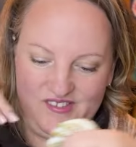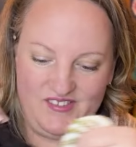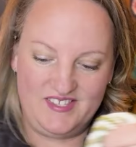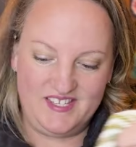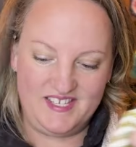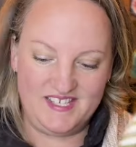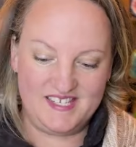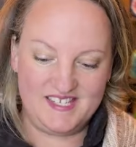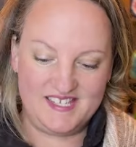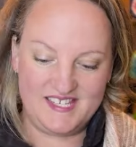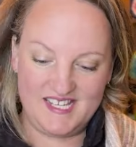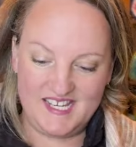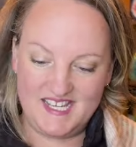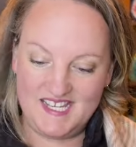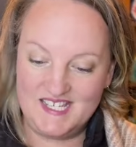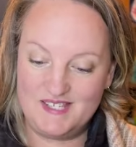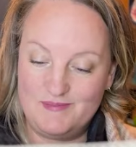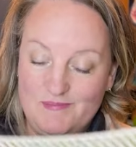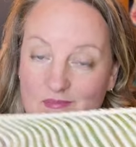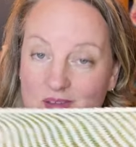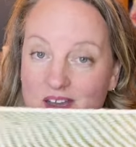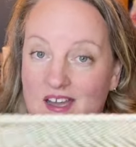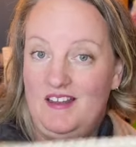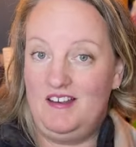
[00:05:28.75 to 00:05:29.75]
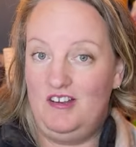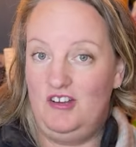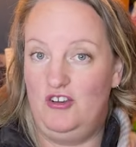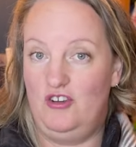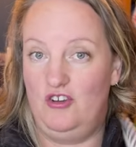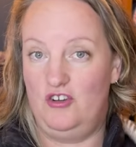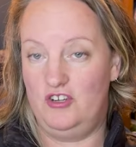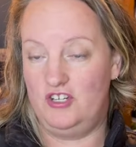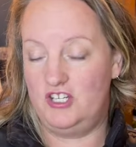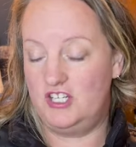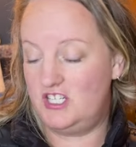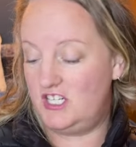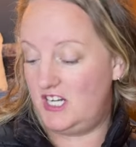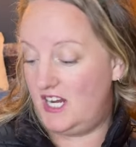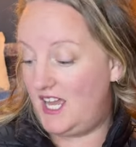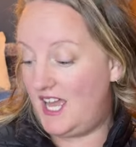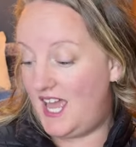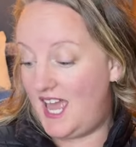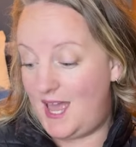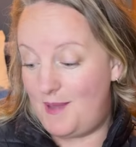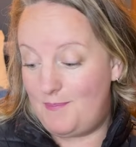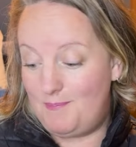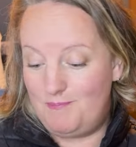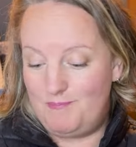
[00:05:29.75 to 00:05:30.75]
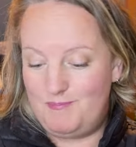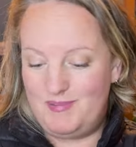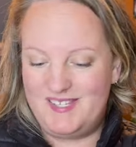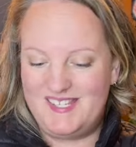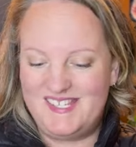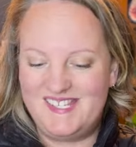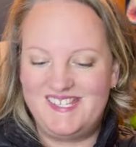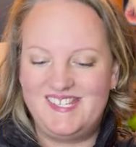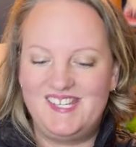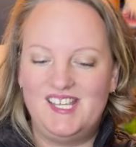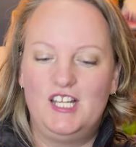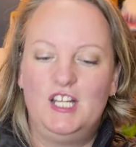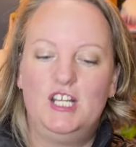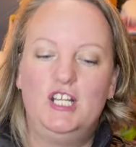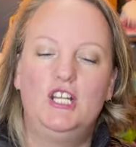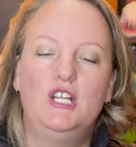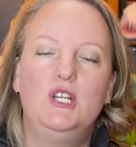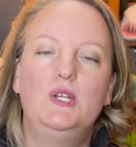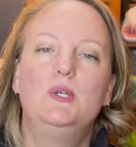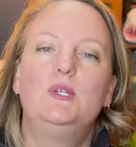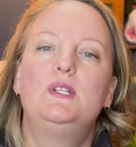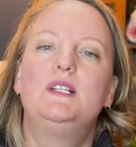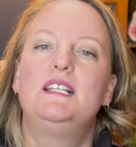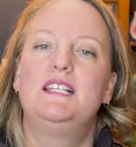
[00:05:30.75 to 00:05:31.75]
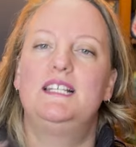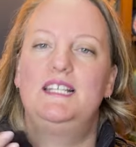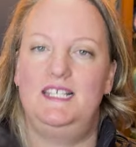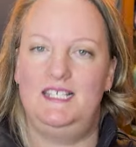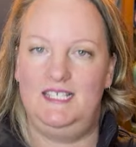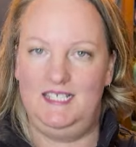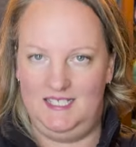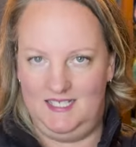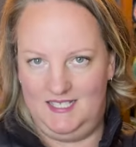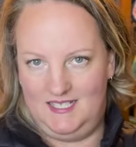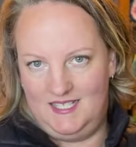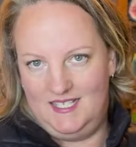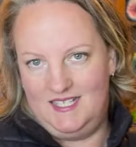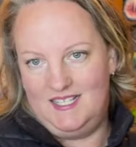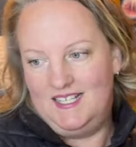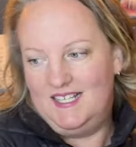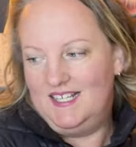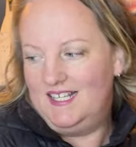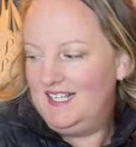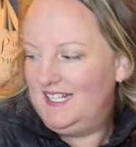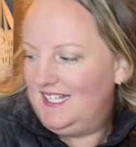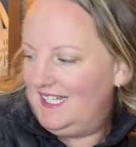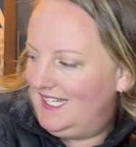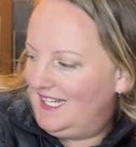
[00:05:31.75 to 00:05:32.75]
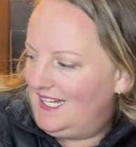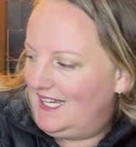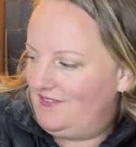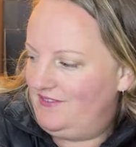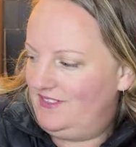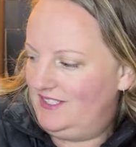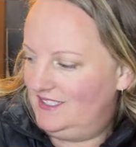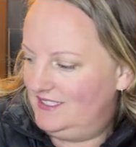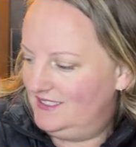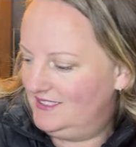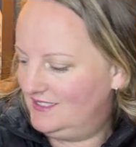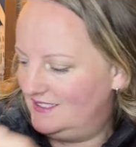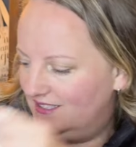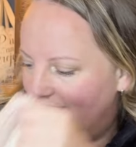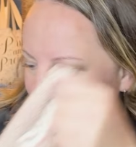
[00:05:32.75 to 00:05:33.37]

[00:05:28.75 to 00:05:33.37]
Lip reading: this is my large. Absolutely love it.